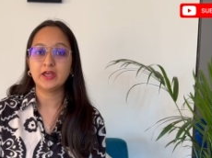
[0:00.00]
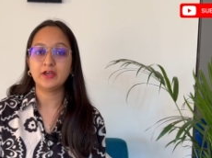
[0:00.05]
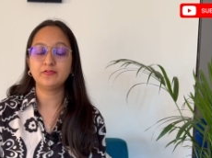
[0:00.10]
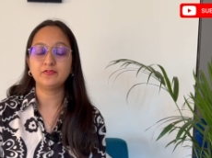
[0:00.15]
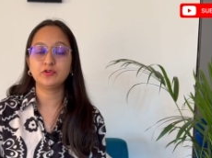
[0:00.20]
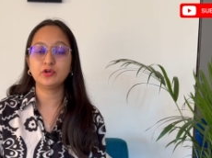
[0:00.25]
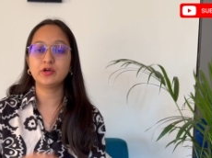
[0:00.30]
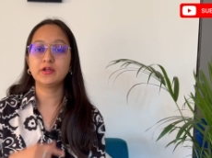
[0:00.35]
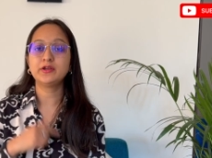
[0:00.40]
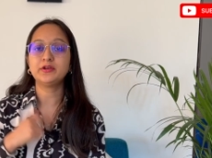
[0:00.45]

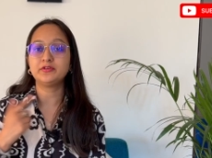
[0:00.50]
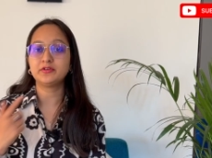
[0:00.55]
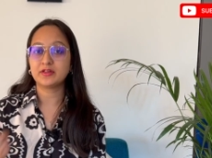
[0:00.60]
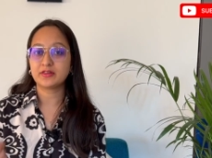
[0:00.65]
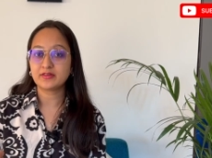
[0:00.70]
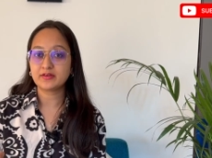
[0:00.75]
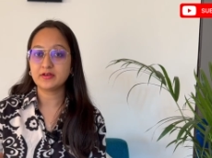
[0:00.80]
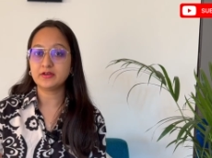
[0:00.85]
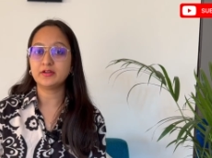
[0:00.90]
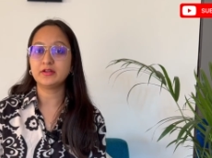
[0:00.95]
if you are
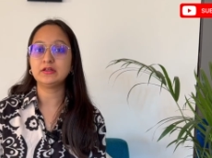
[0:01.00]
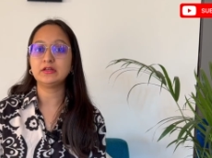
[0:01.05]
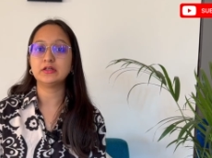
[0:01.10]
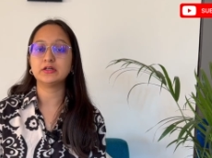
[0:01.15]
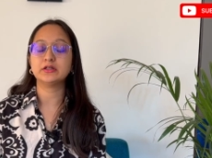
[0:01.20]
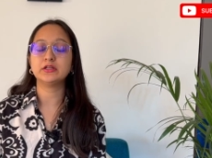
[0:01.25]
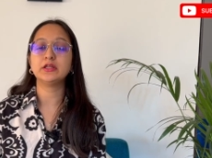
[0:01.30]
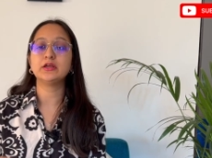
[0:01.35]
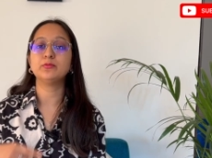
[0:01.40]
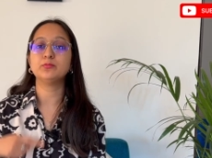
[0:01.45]
interested in
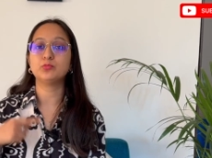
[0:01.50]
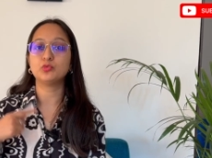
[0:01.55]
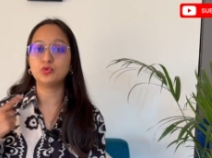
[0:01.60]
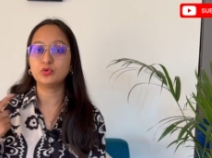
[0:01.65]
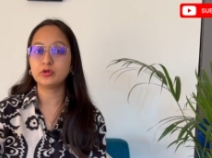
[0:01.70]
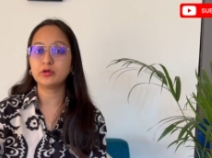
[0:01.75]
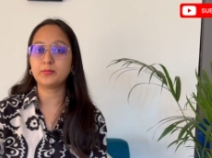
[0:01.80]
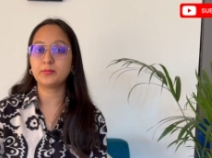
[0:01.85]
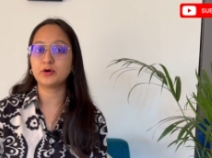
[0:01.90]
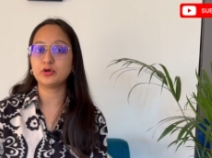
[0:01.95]
learning
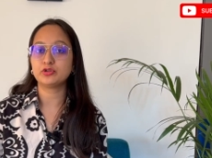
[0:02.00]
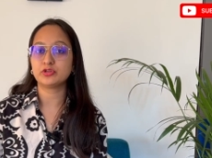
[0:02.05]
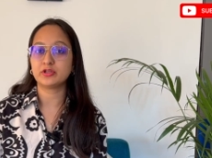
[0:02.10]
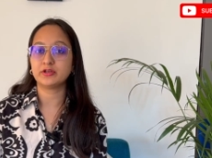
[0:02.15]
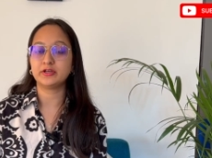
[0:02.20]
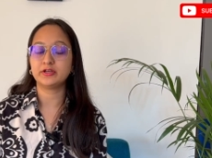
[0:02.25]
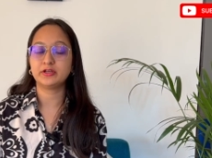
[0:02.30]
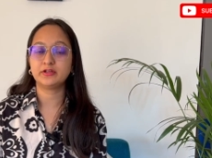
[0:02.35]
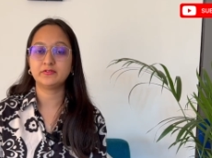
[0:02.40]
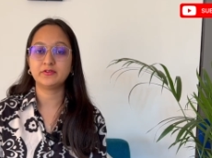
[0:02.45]
more about
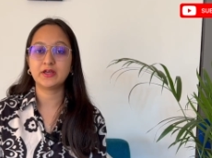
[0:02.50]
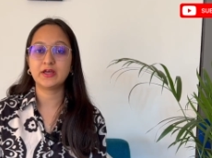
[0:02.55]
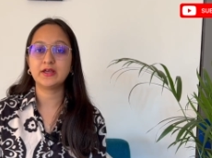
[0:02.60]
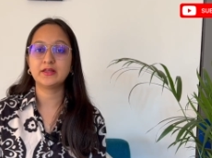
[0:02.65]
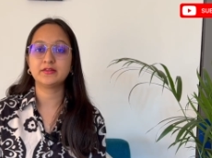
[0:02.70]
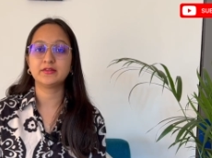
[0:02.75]
generative AI,